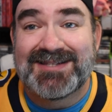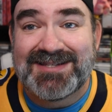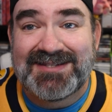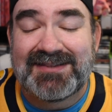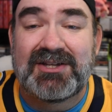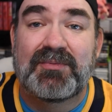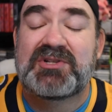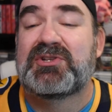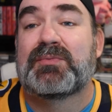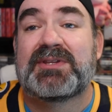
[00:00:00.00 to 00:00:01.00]
This isn't the
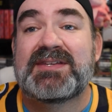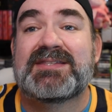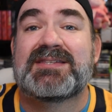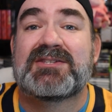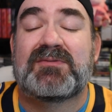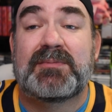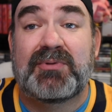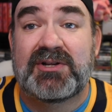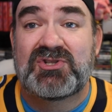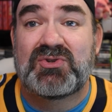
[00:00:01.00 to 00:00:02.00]
original release. This is from the
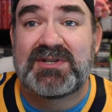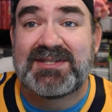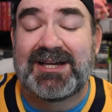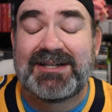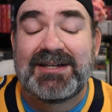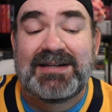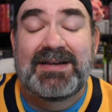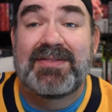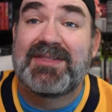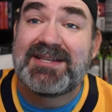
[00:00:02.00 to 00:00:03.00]
Player's Choice line.
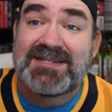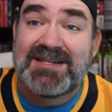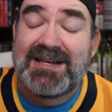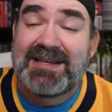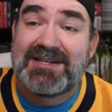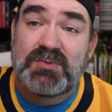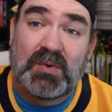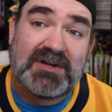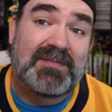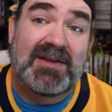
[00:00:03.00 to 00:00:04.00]
This is
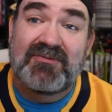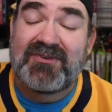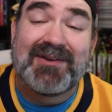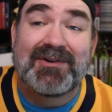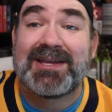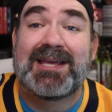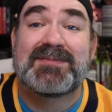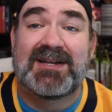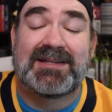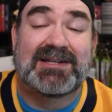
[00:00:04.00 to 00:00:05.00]
one of my favorite
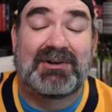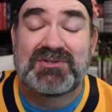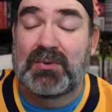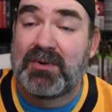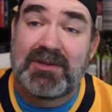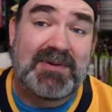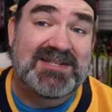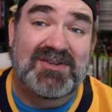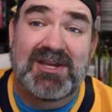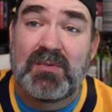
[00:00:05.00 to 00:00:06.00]
games on the console. One of the
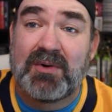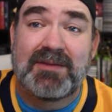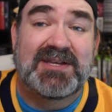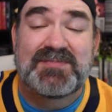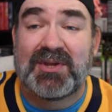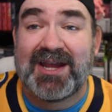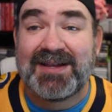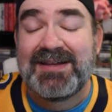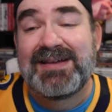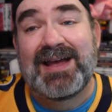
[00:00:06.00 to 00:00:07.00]
best looking, one of the best playing,
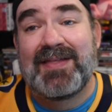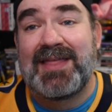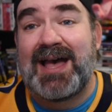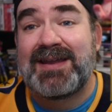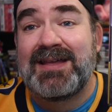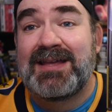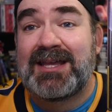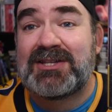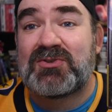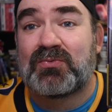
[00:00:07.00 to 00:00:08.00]
and that
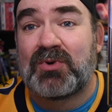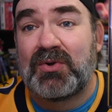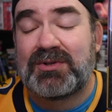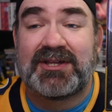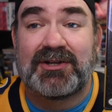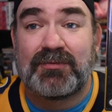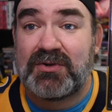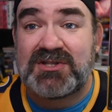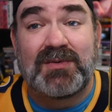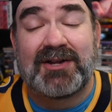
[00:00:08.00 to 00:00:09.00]
is Rogue Leader
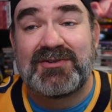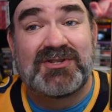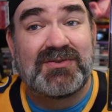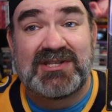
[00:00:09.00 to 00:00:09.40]
Rogue Squadron 2.